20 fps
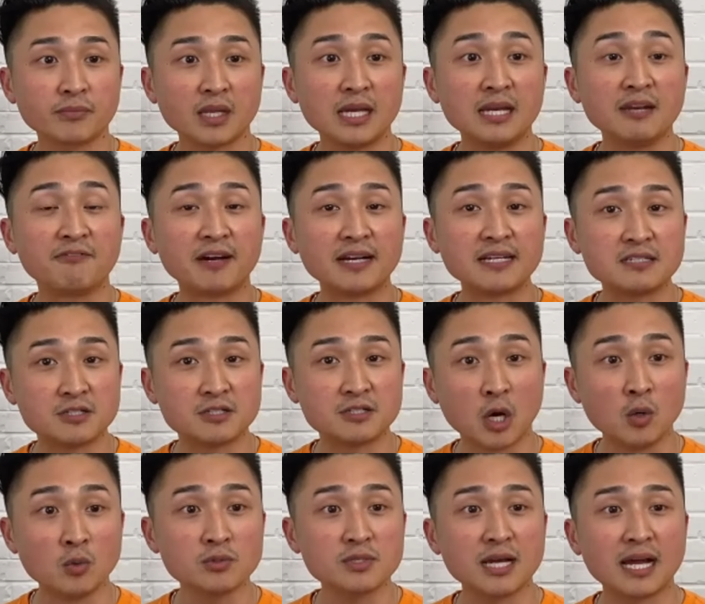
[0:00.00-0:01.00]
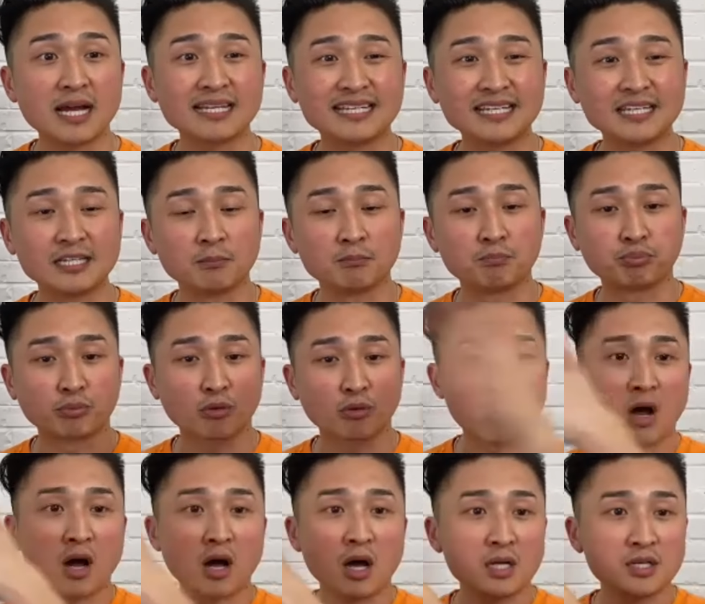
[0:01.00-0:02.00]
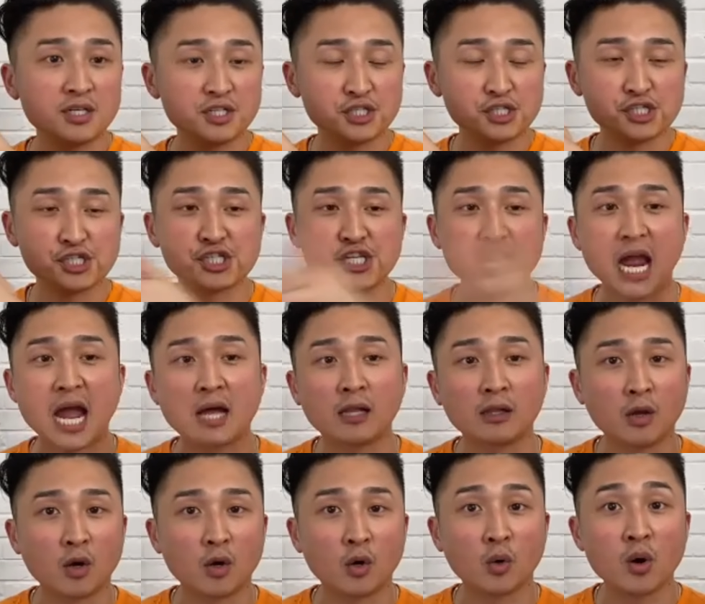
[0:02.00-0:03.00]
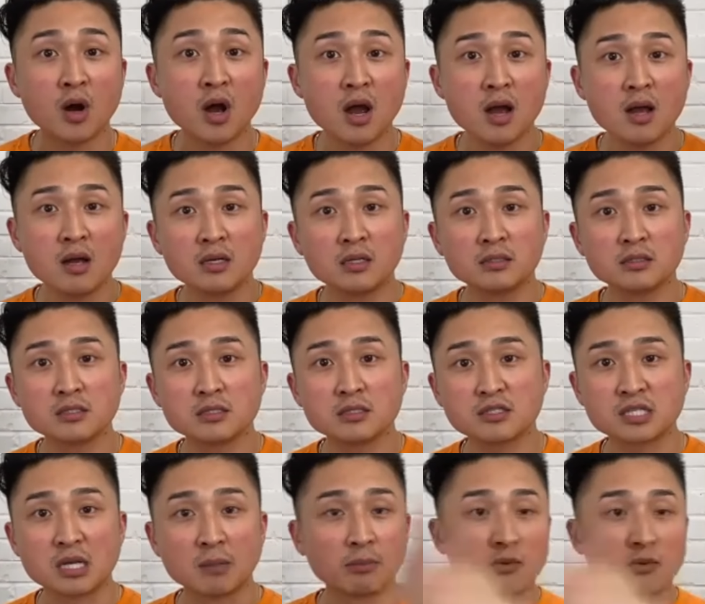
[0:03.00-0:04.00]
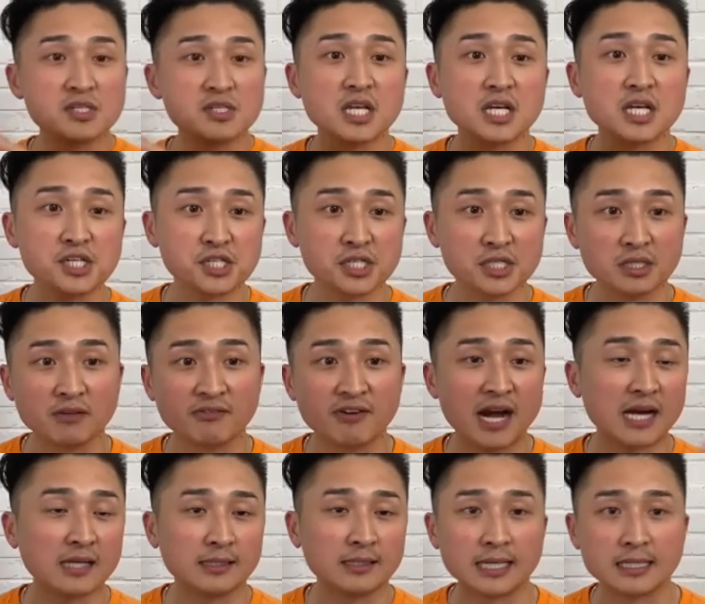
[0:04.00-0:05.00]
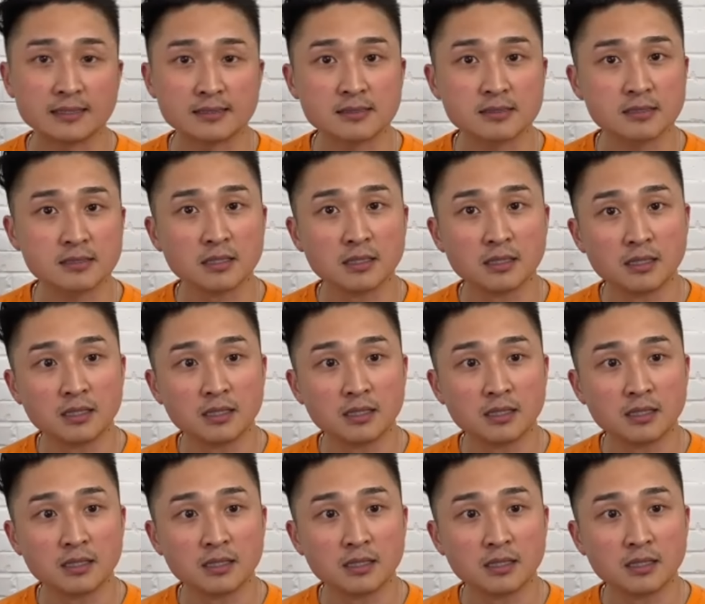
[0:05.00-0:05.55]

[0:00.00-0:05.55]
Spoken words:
And if I don't, I get a broad, shallow summarization of highlights